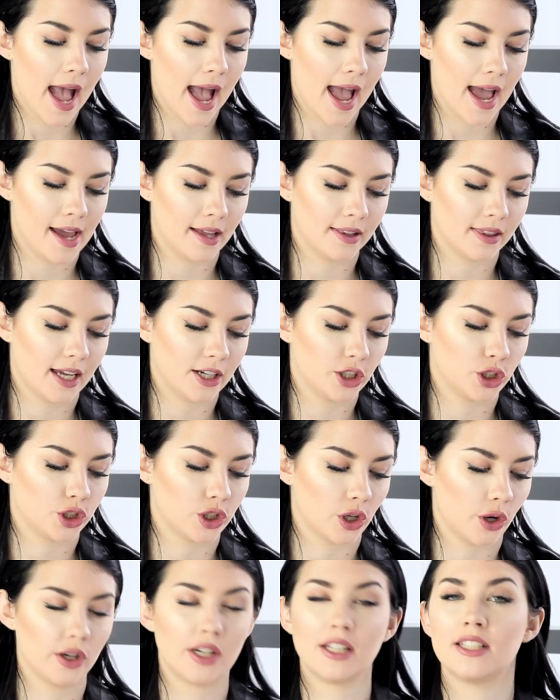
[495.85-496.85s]
And they
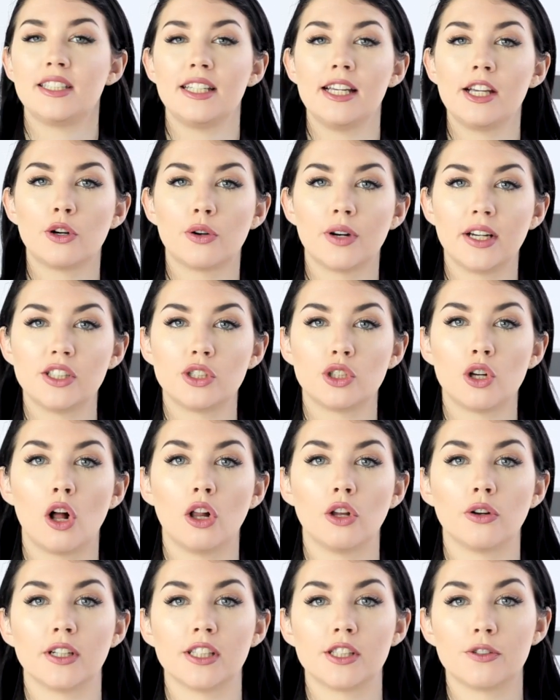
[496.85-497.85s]
showed a decreased
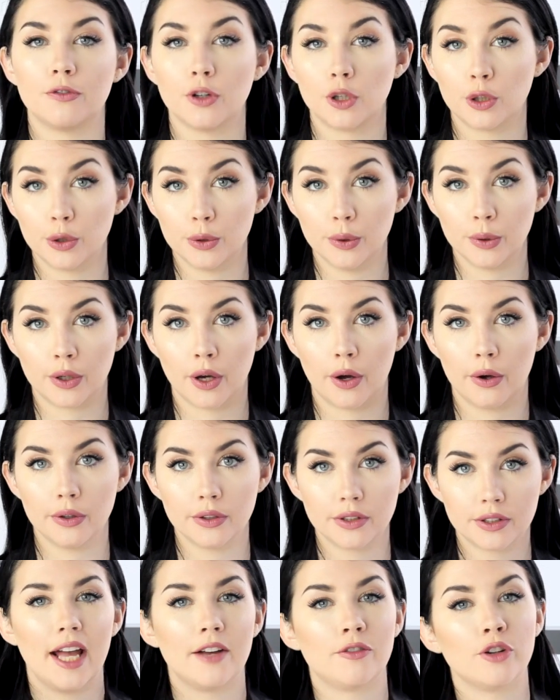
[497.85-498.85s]
tolerance for
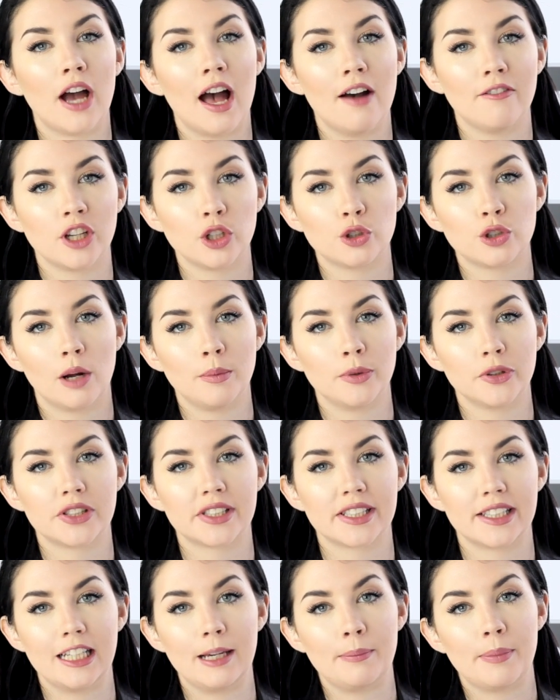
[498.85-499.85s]
glucose. If you're having trouble
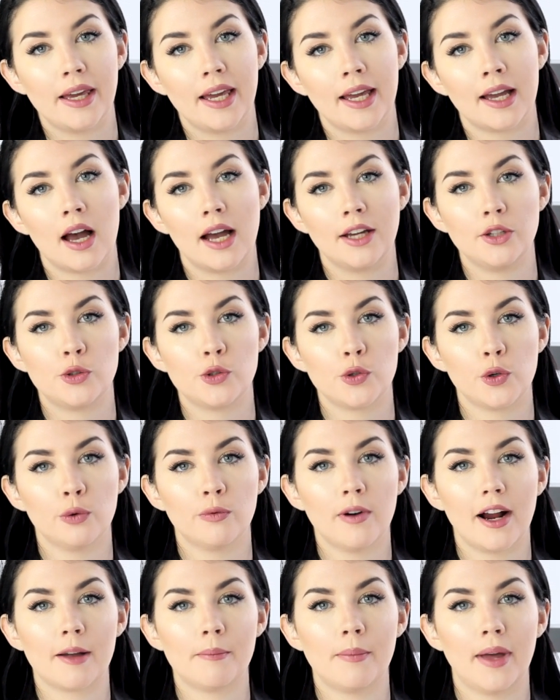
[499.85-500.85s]
sleeping, I do
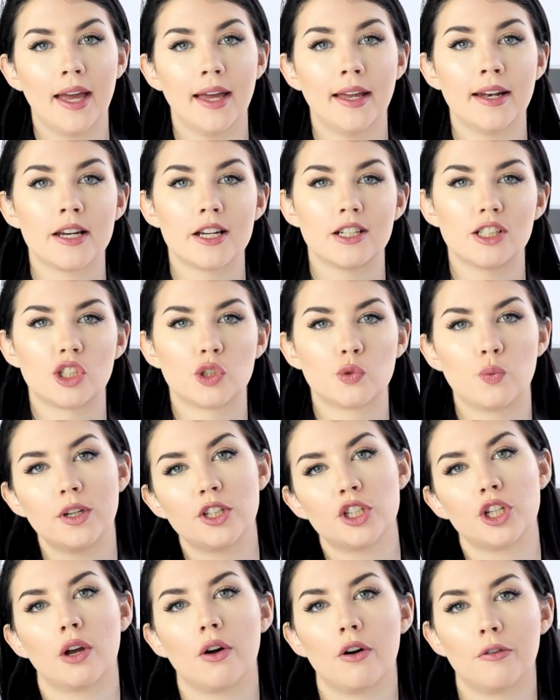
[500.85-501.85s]
recommend
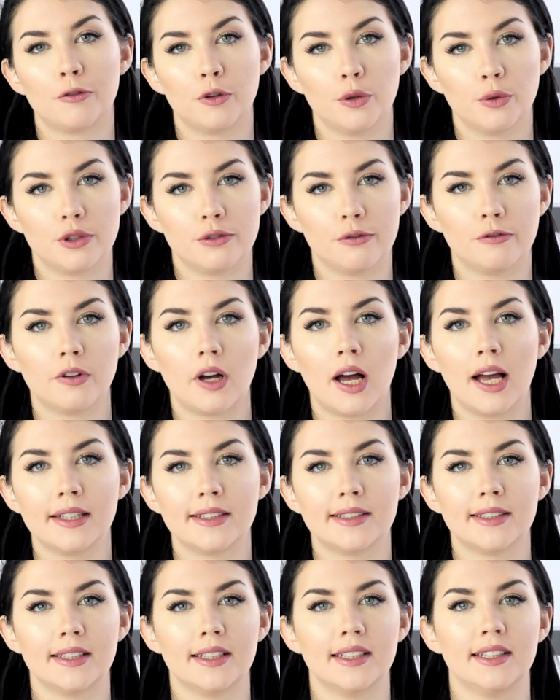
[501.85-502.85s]
switching off your
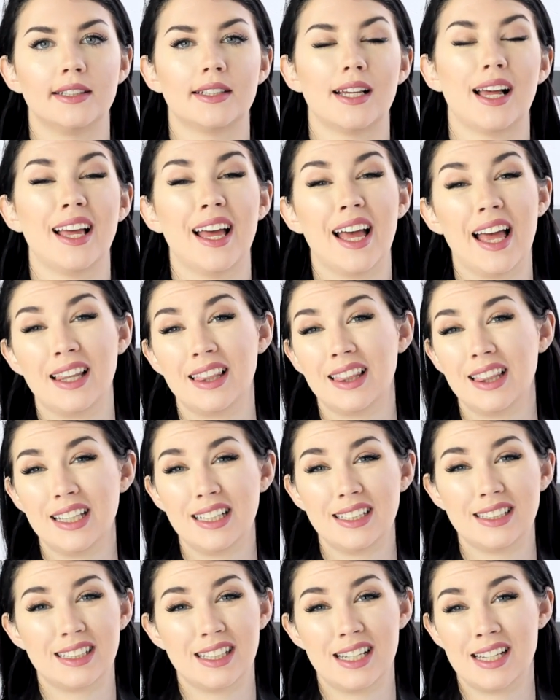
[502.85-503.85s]
devices at
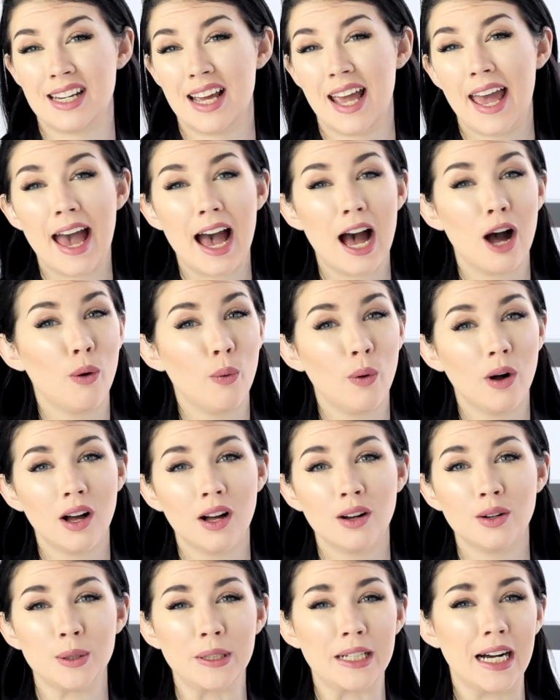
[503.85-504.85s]
least an
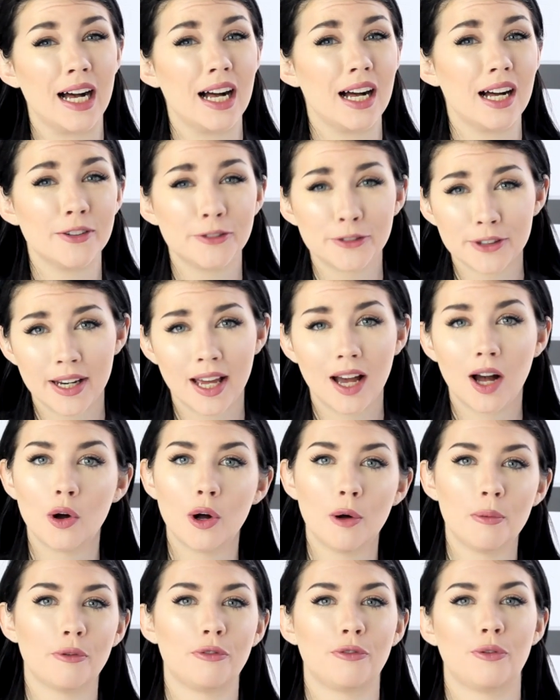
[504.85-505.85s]
hour or half an
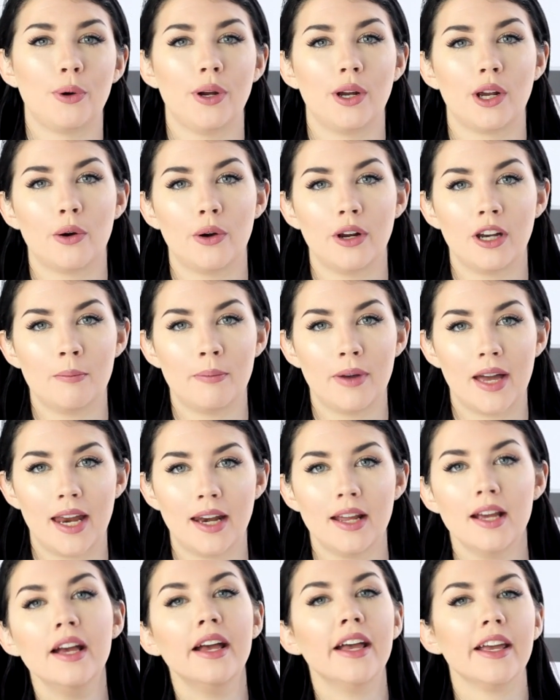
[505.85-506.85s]
hour before you're going to
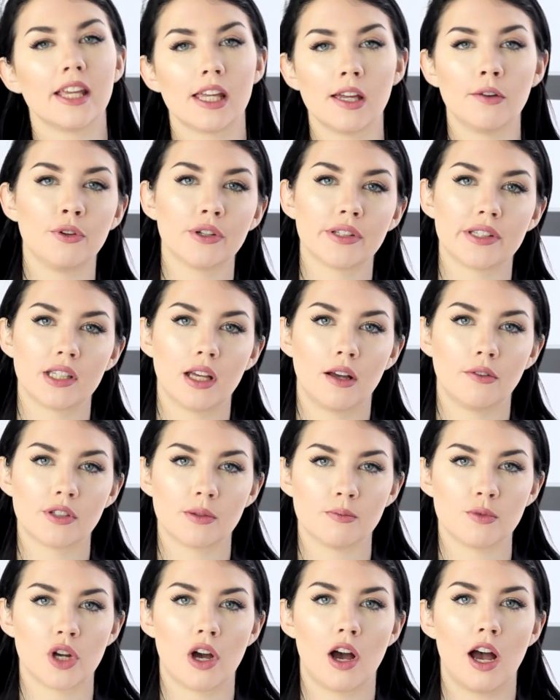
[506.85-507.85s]
bed. Give yourself
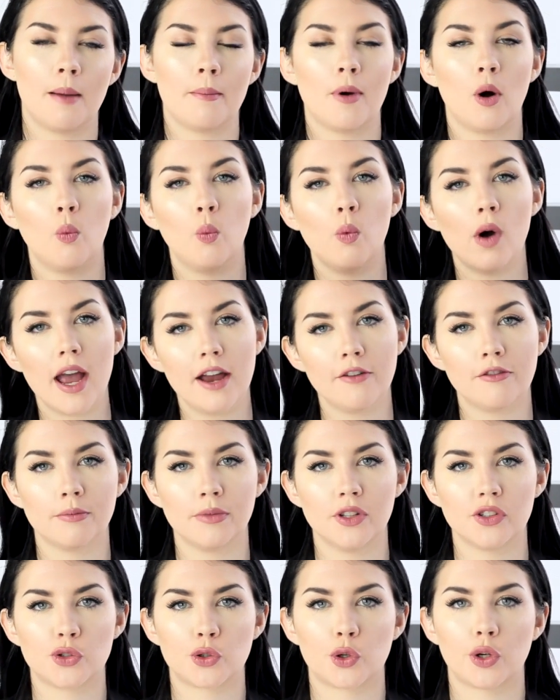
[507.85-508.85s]
some time away
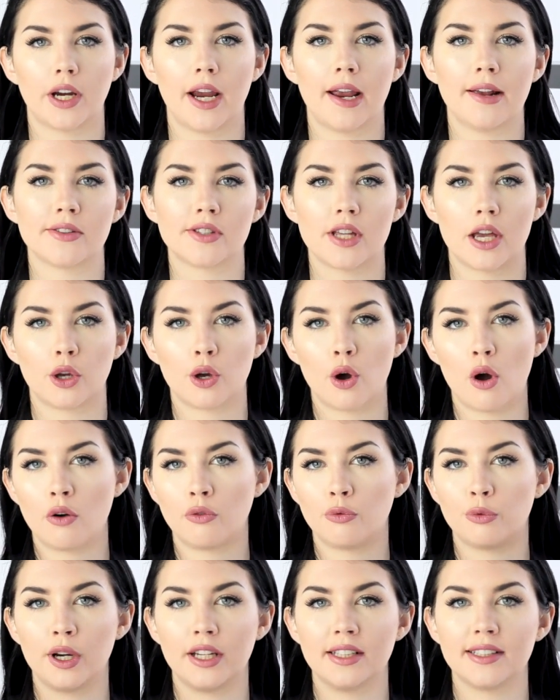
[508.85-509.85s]
from the screens and go
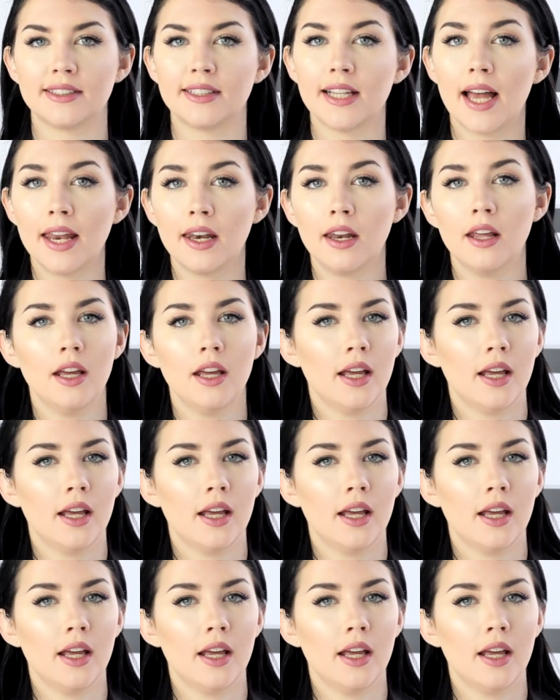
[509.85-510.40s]
and reset.